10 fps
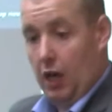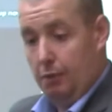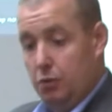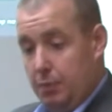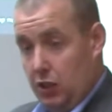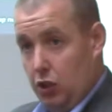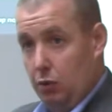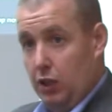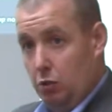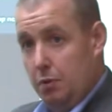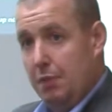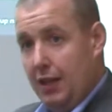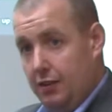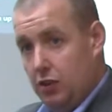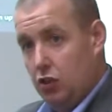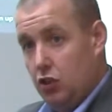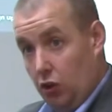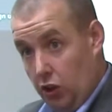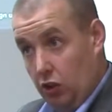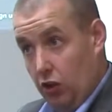speak to you, and you'll be made to sign
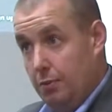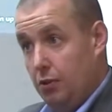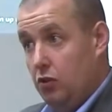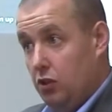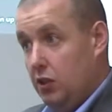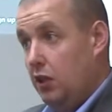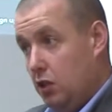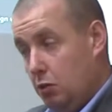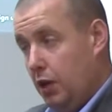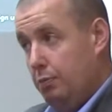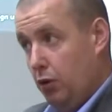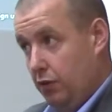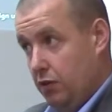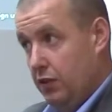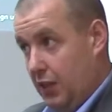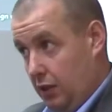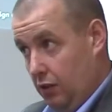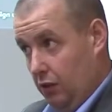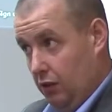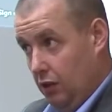an agreement to say that you will improve your
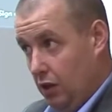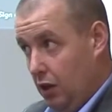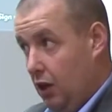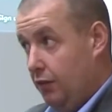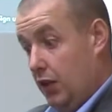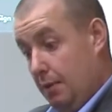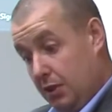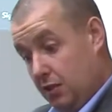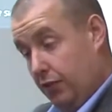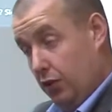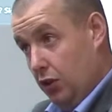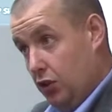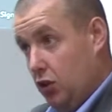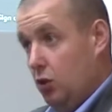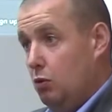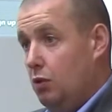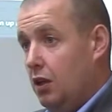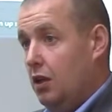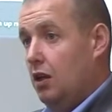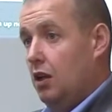attendance. If you then miss a further 2
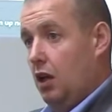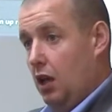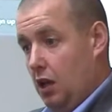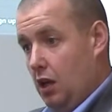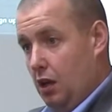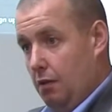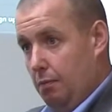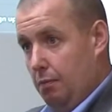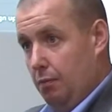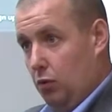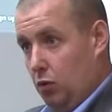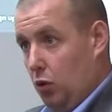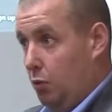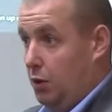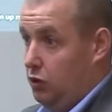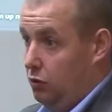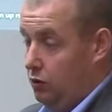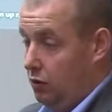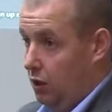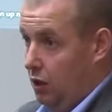core modules,
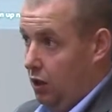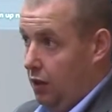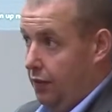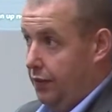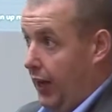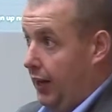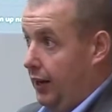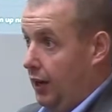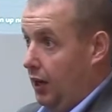then